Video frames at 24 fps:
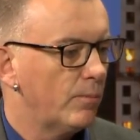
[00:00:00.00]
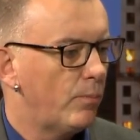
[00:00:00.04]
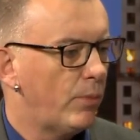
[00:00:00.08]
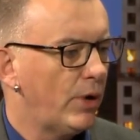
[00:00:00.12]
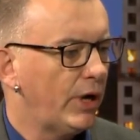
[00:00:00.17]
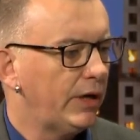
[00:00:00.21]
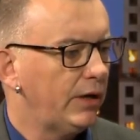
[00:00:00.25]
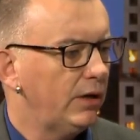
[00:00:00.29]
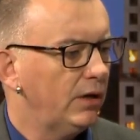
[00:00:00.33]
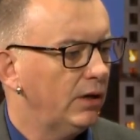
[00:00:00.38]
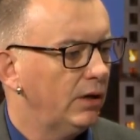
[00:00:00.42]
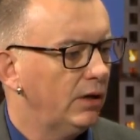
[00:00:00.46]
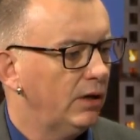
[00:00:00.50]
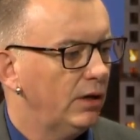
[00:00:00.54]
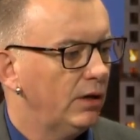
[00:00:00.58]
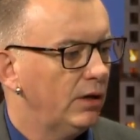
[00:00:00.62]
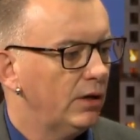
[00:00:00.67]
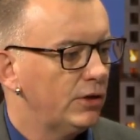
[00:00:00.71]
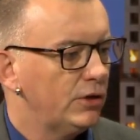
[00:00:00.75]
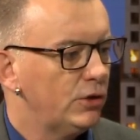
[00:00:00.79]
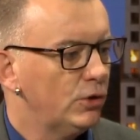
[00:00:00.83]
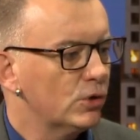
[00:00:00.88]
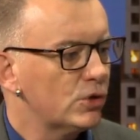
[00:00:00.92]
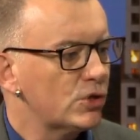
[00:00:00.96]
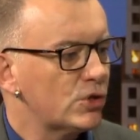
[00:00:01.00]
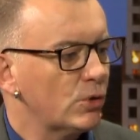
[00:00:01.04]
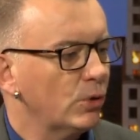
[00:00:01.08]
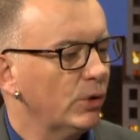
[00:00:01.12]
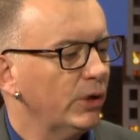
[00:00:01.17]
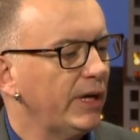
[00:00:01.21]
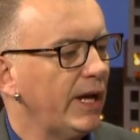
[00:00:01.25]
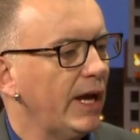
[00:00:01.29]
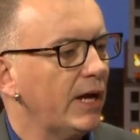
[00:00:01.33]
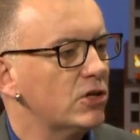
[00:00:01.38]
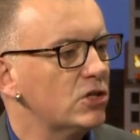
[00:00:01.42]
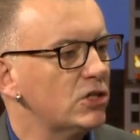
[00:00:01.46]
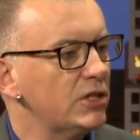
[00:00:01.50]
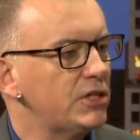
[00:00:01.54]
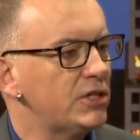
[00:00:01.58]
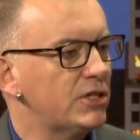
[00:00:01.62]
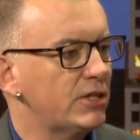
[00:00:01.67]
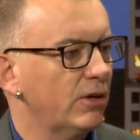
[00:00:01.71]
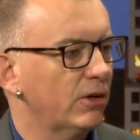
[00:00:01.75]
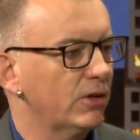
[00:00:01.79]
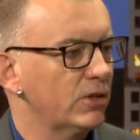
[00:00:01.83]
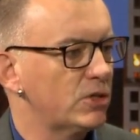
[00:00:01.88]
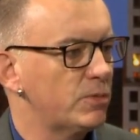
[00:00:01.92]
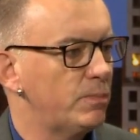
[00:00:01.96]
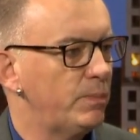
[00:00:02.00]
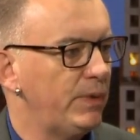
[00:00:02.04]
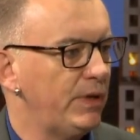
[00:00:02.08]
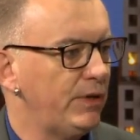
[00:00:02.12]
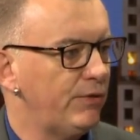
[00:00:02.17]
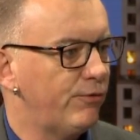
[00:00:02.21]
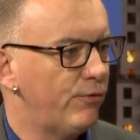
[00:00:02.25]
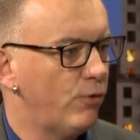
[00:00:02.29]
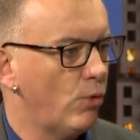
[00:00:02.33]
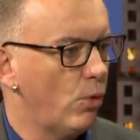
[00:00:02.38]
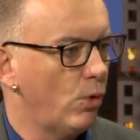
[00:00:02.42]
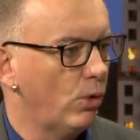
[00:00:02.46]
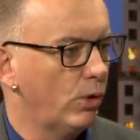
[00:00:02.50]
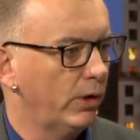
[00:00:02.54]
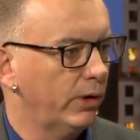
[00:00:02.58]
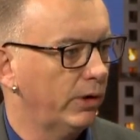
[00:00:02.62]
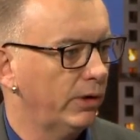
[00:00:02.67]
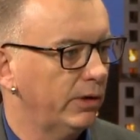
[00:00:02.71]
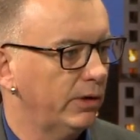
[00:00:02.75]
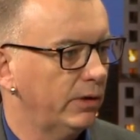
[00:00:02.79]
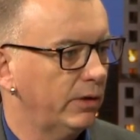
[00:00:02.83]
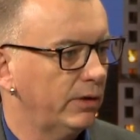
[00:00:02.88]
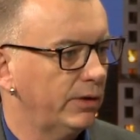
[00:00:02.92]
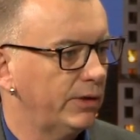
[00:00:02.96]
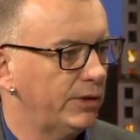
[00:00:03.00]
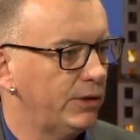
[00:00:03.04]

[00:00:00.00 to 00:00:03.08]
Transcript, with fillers: but your story actually starts before